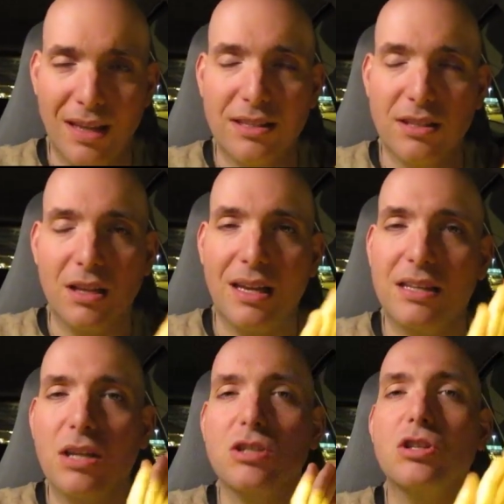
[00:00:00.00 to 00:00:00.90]

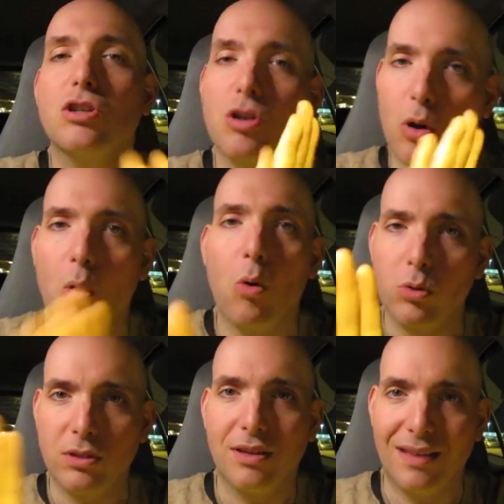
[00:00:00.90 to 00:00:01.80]
It doesn't
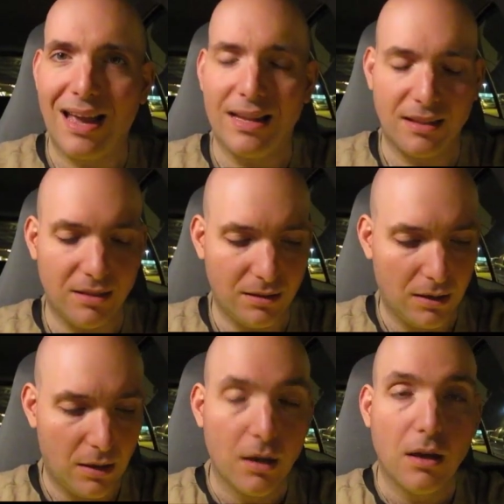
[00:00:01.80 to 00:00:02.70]
go to that.
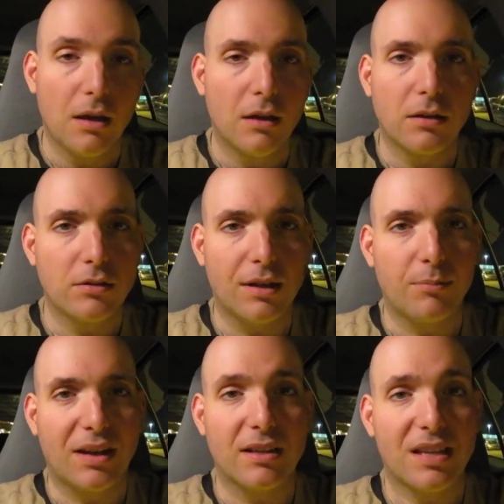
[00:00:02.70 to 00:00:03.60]

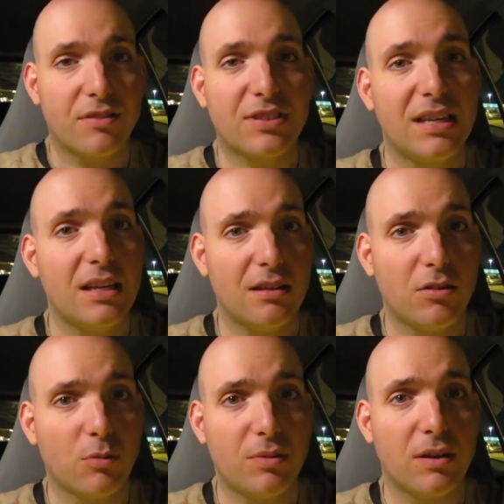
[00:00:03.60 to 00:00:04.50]
Because I've seen
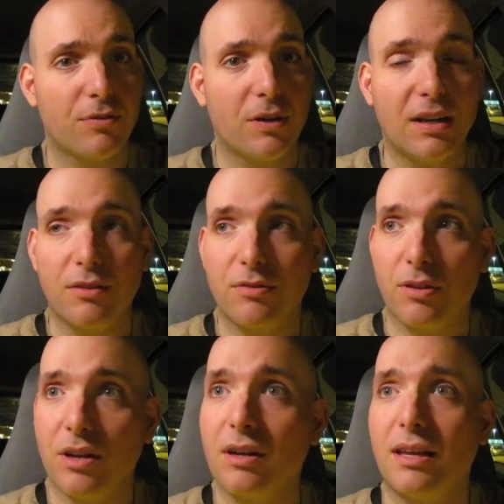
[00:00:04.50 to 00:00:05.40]
Don't Be Afraid of the
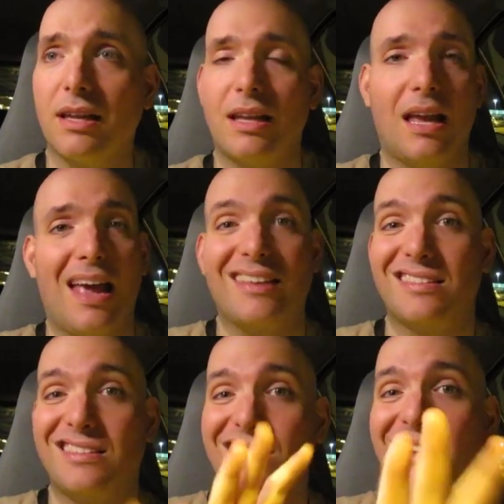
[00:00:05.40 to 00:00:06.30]
Dark, and it
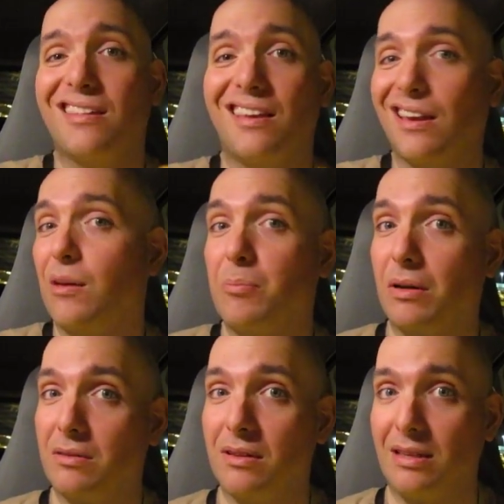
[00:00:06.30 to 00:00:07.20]
has nothing
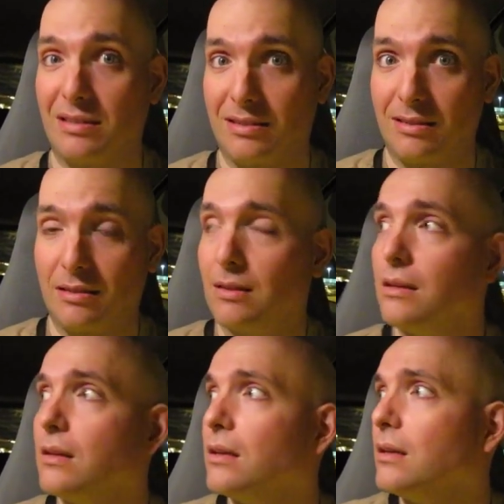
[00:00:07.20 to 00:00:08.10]
compared to this.
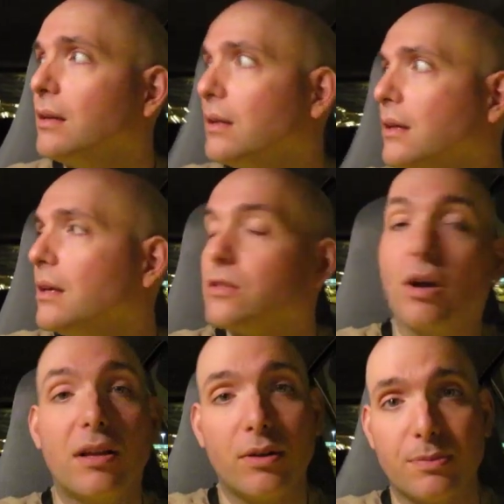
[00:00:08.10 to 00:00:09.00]

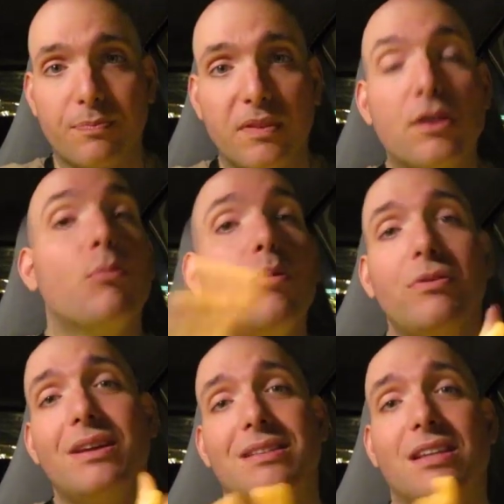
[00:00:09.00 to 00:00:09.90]
So anyways, the
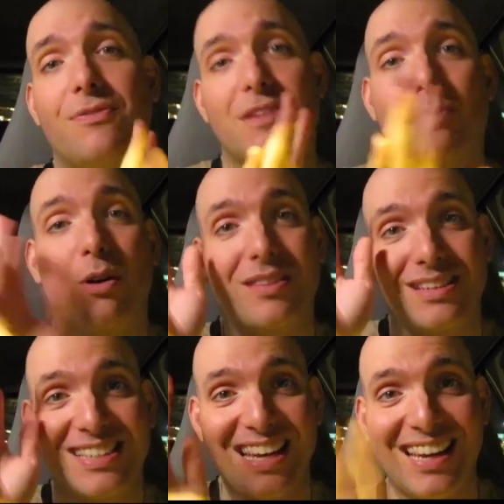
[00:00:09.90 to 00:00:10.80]
movie itself is worth
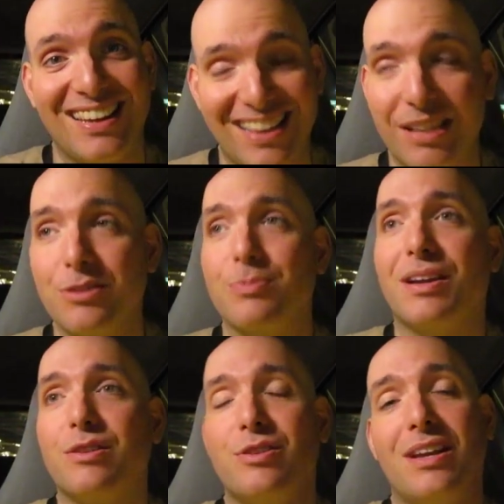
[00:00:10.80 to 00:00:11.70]
seeing in theaters
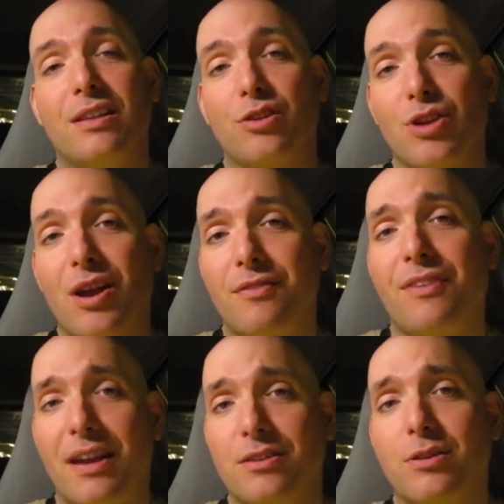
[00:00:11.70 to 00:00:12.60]
because you get the shock
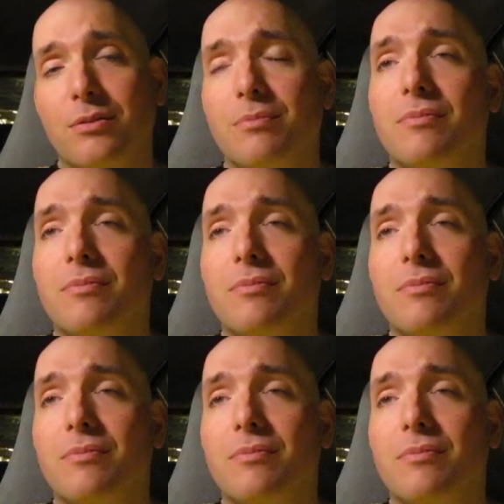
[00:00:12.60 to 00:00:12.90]
factor.